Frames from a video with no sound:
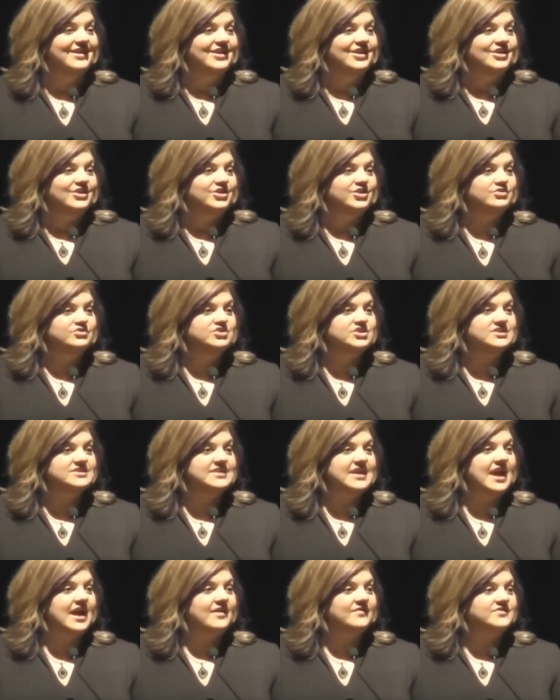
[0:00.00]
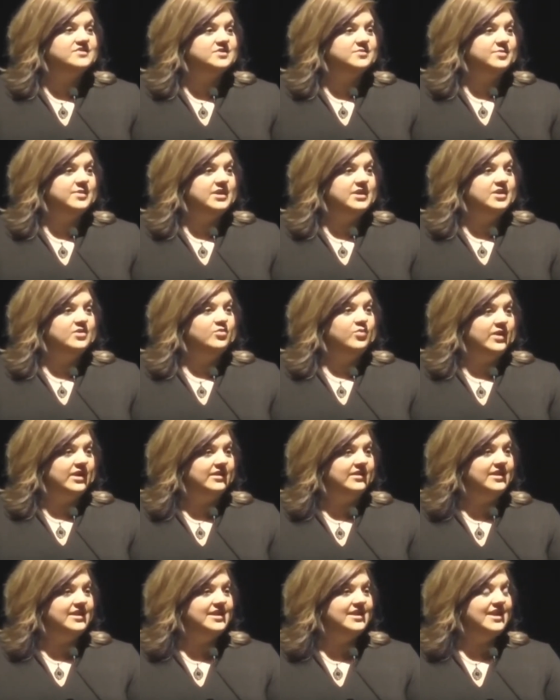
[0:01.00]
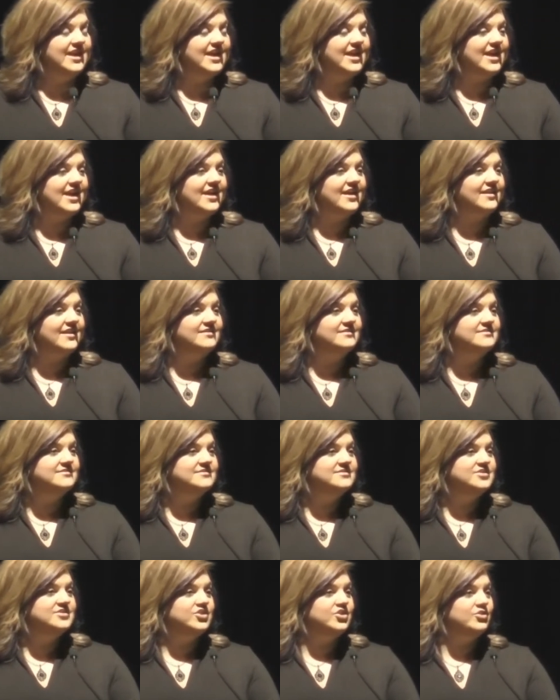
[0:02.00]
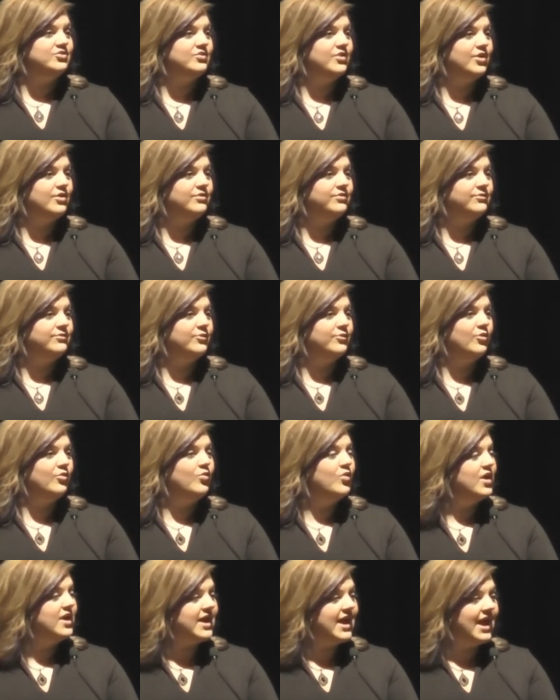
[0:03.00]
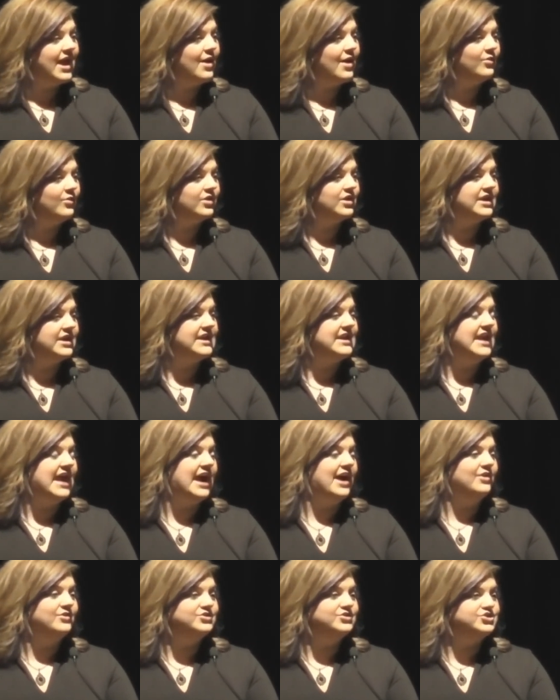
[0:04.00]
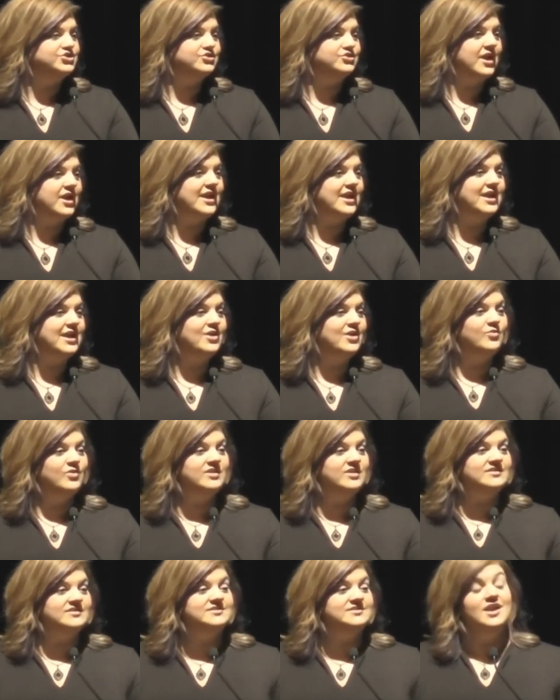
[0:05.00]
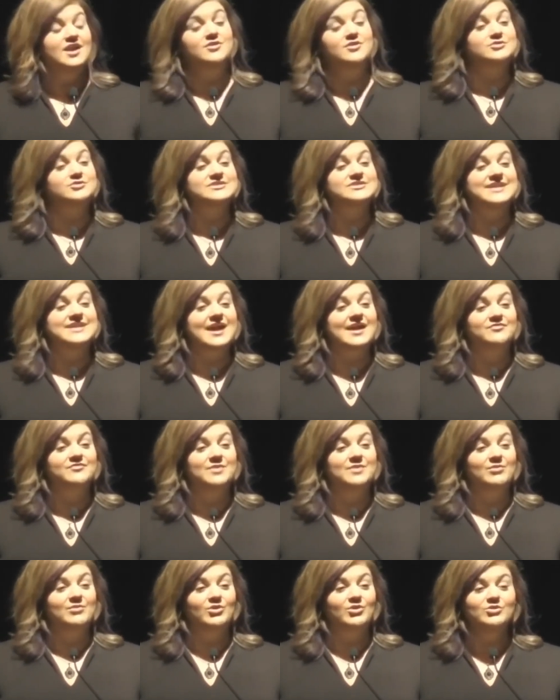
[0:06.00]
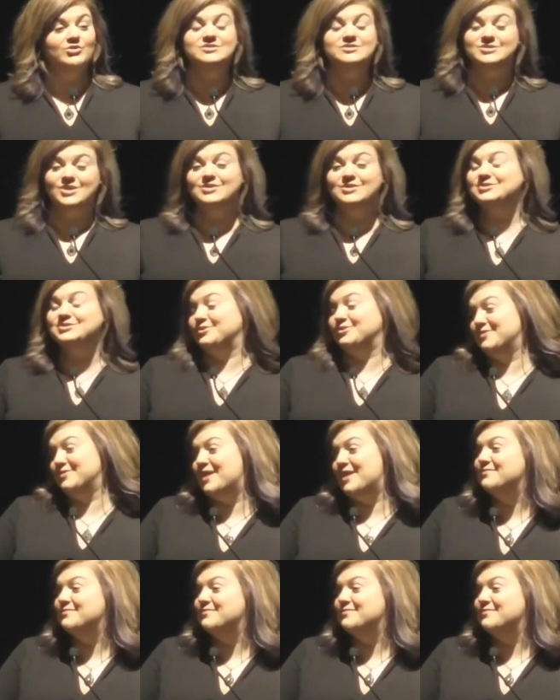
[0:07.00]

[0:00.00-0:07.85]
You just have to be willing, and you go through a 1-hour in-house training with another staff member who is also not